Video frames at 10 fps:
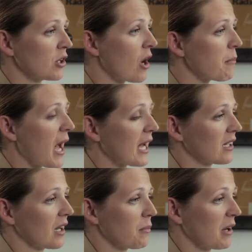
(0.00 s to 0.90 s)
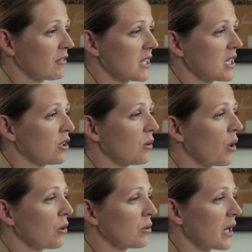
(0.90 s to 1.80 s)
You're not packing up everything you
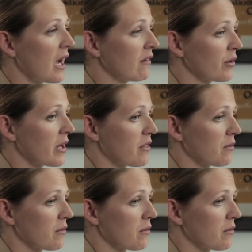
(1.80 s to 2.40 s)
own every